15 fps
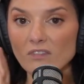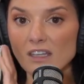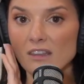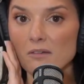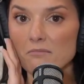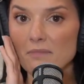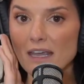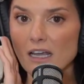
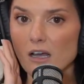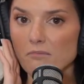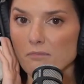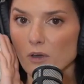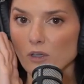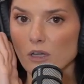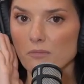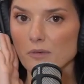the makeup
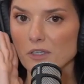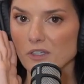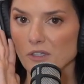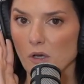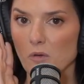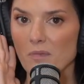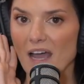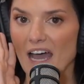buildup is
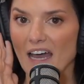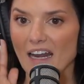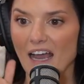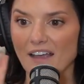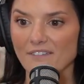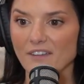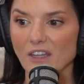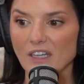so bad.
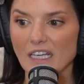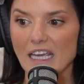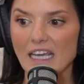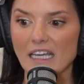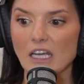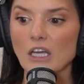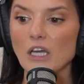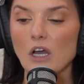I feel like
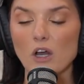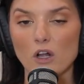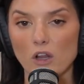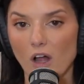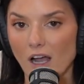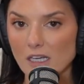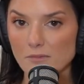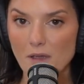it
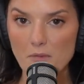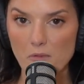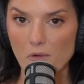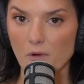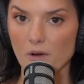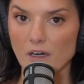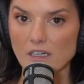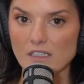clogs my
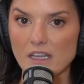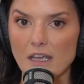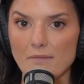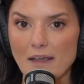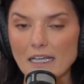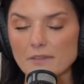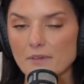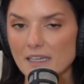pores. It
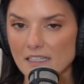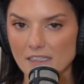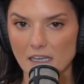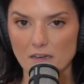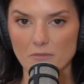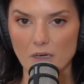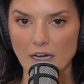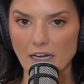makes my
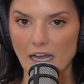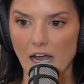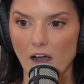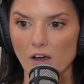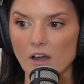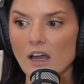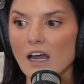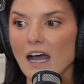skin break
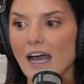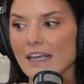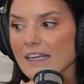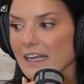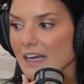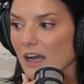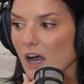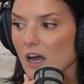out. I
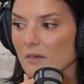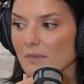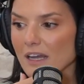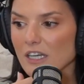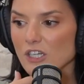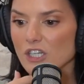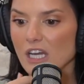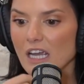get it on
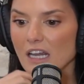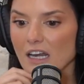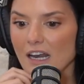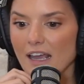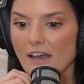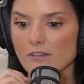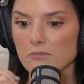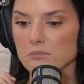my chin and
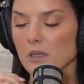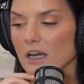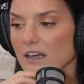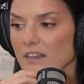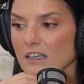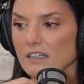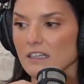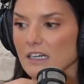I have to pluck
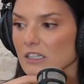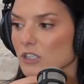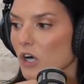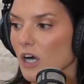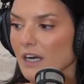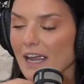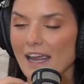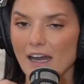these like
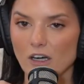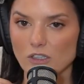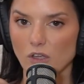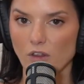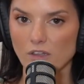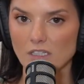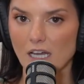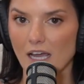dark hairs
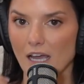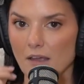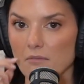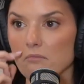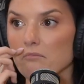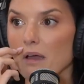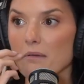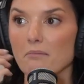all the
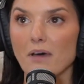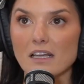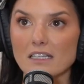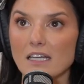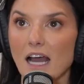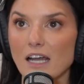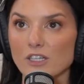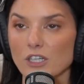time. My
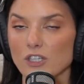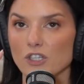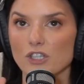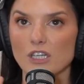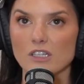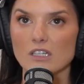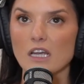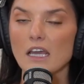mustache, it's
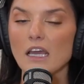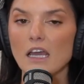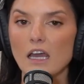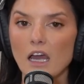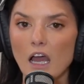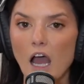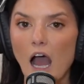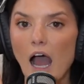just,
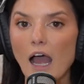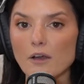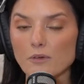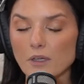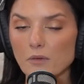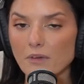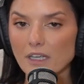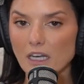I
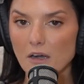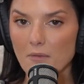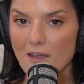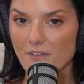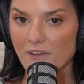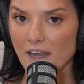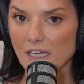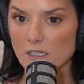really want to get it on my
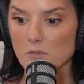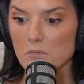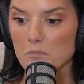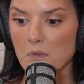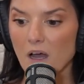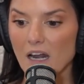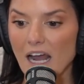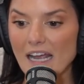face,
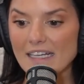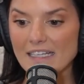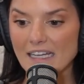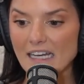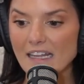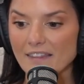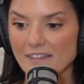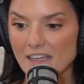but I
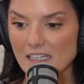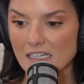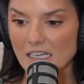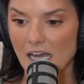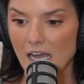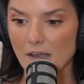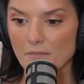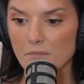didn't this
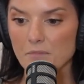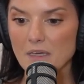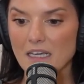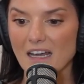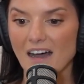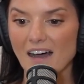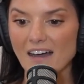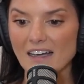time
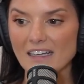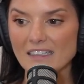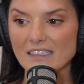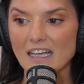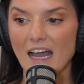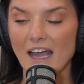because